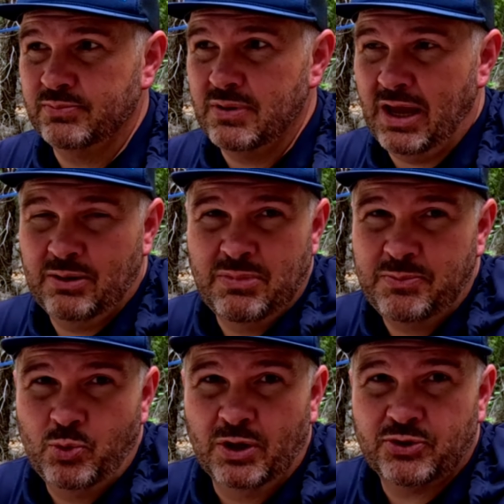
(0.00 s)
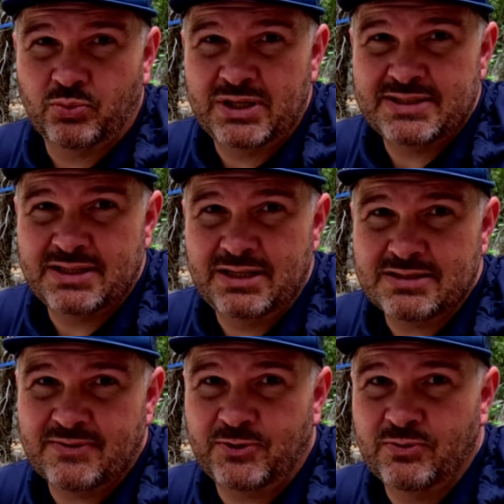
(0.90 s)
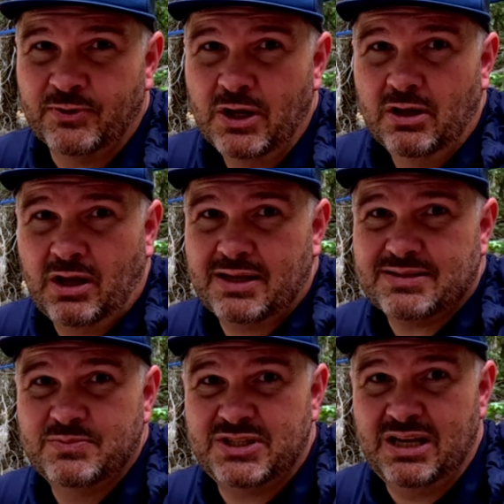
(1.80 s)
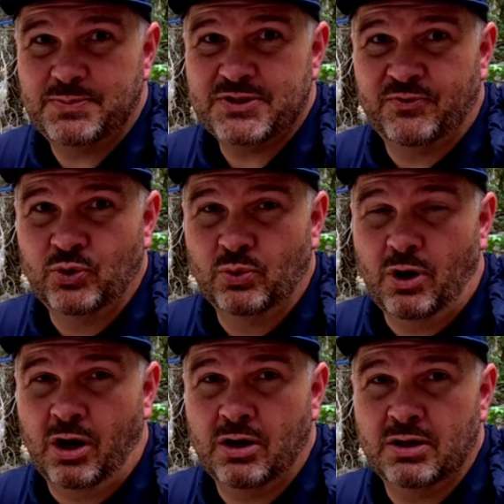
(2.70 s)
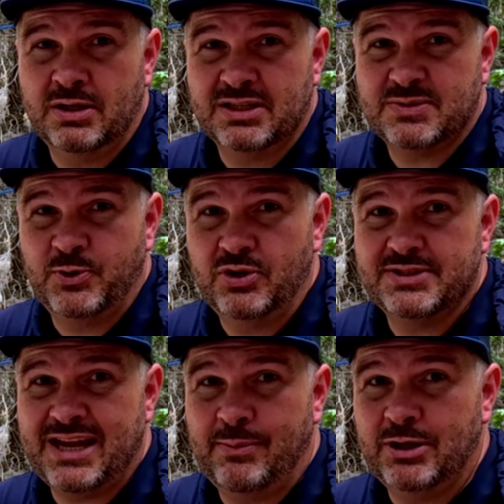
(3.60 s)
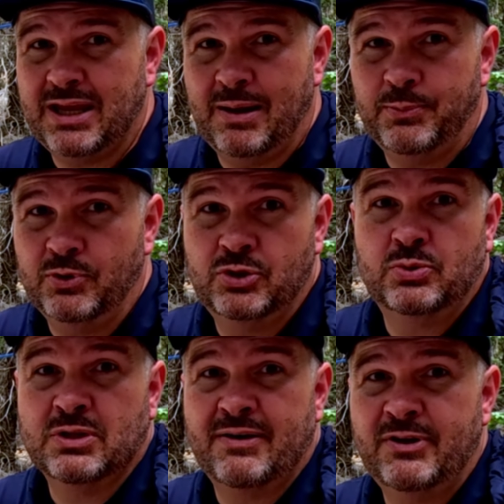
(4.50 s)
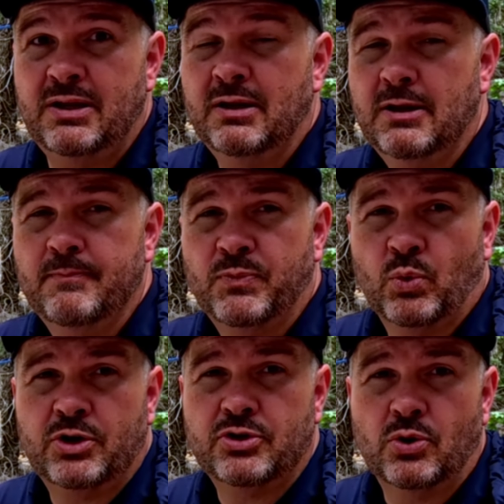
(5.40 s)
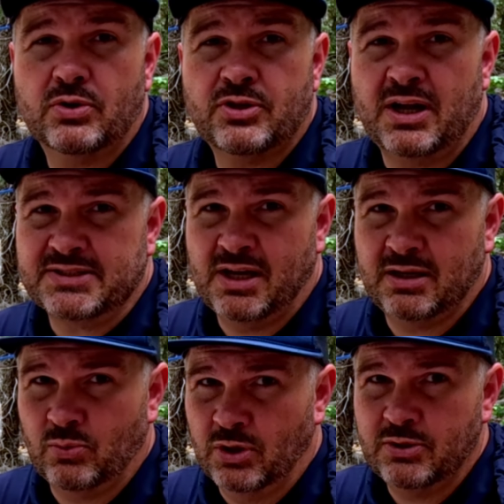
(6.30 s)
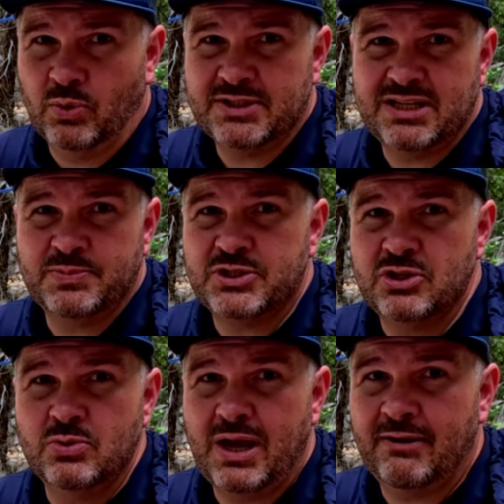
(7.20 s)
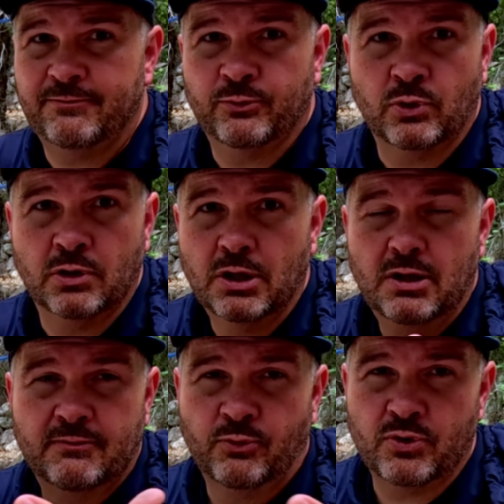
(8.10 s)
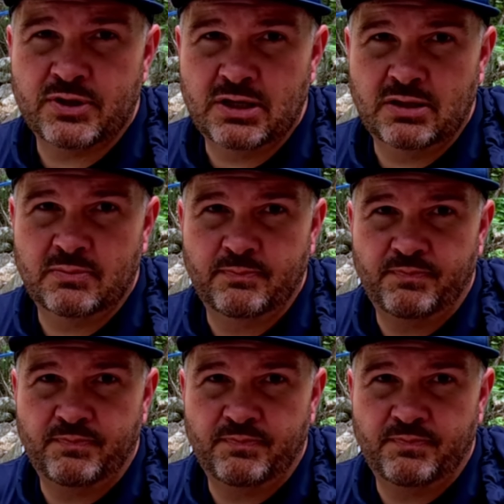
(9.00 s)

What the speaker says: and maybe what the reason is. If you've got some tips, if you are an experienced hammock camper and you love it, what are your thoughts on it? What tips do you have for the